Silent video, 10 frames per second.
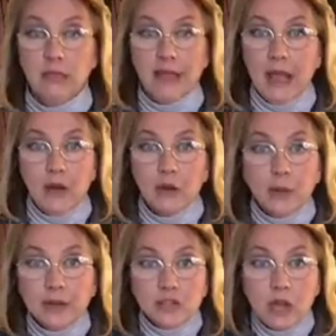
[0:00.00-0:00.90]
Like, I don't know
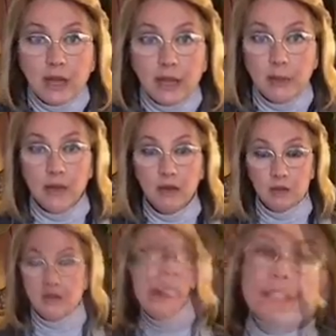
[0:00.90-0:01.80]
what you're talking about.
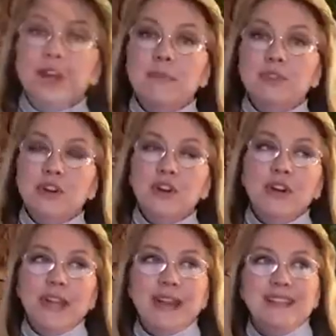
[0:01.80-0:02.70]
I stopped her
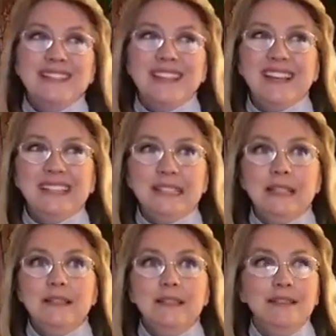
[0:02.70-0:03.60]
and I said,
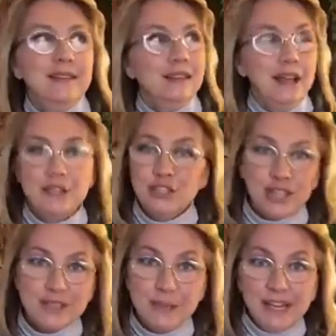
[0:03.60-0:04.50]
"It's
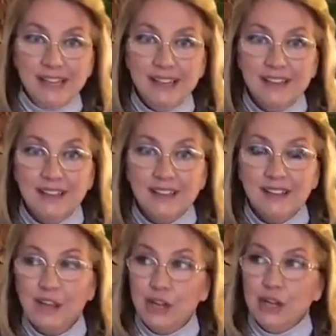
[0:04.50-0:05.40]
just me.
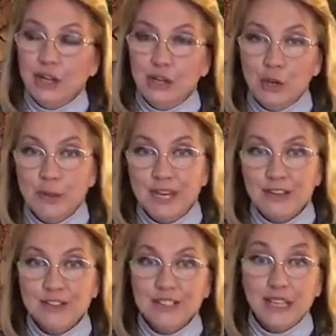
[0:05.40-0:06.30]
Nobody
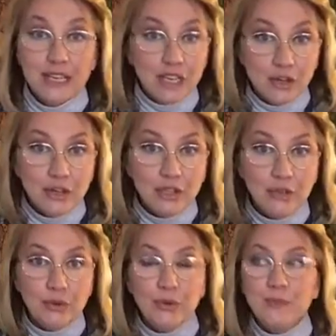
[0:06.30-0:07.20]
else can hear
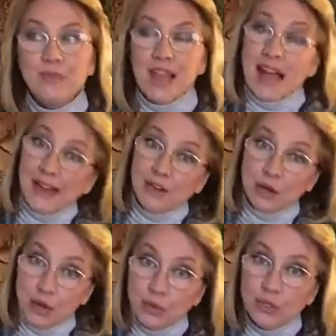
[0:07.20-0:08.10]
you. I
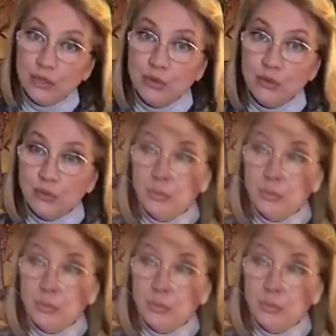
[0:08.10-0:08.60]
know you.